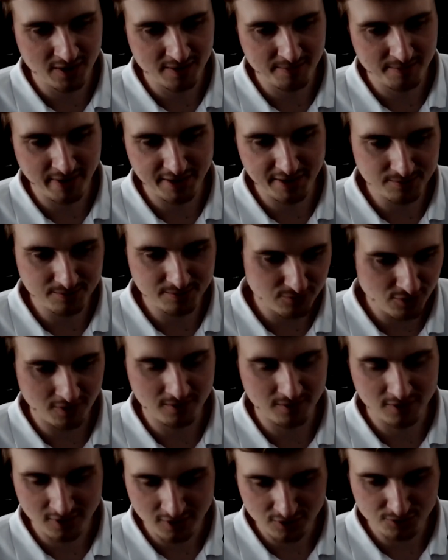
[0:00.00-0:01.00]
by you
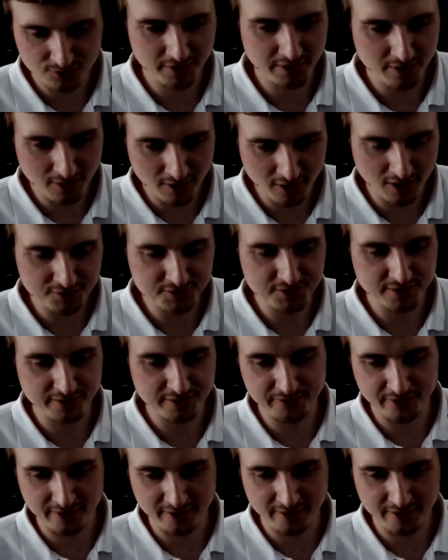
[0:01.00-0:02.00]
know doing a lot
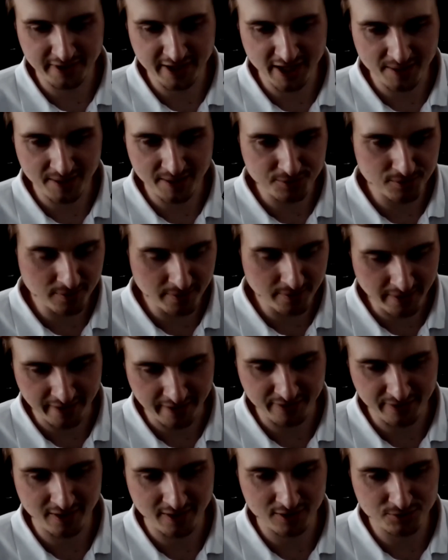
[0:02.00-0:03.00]
of capture
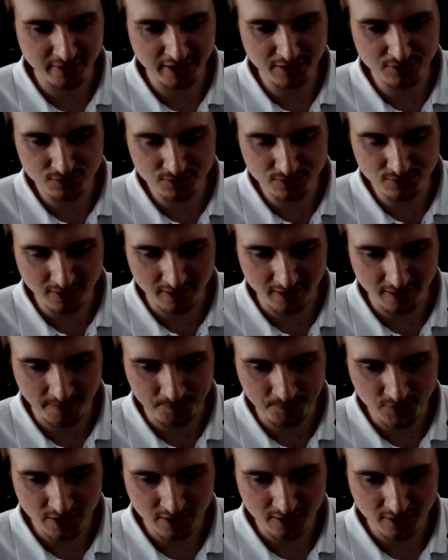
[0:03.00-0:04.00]
and trying to,
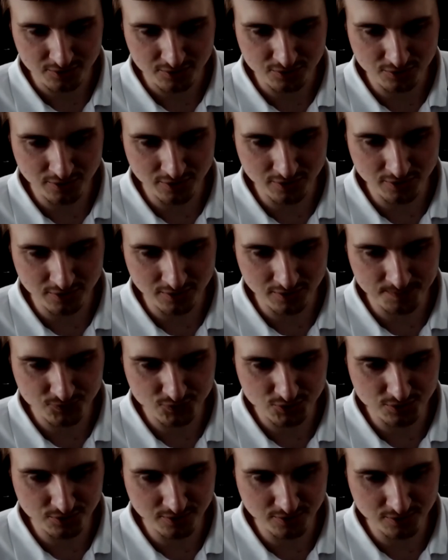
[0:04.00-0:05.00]
to,
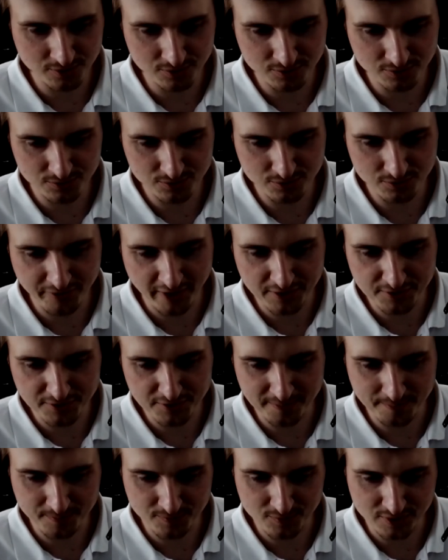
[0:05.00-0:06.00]
to, to, find
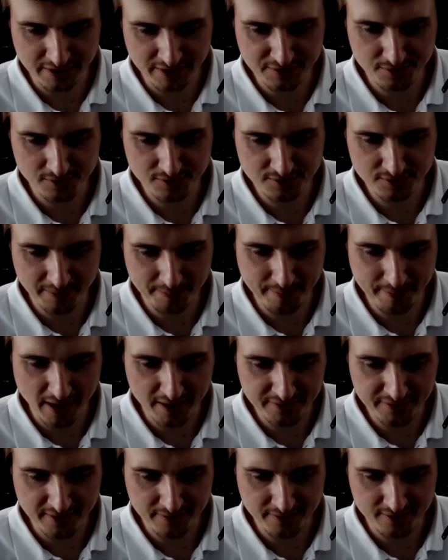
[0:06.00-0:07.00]
some interesting
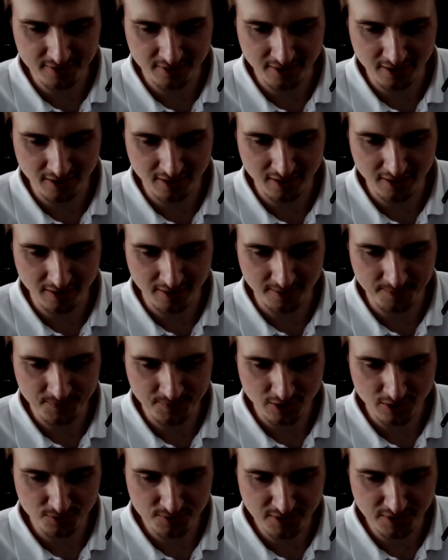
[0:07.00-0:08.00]
pattern
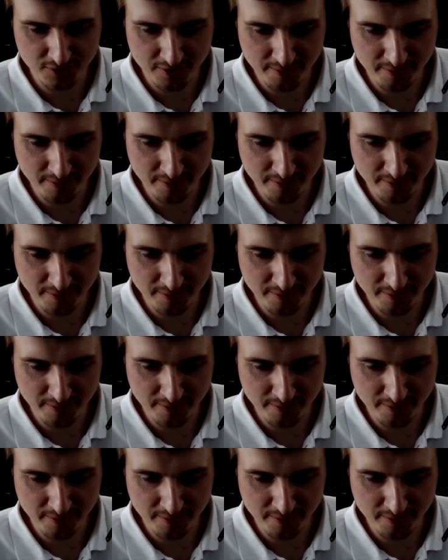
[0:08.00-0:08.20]
using the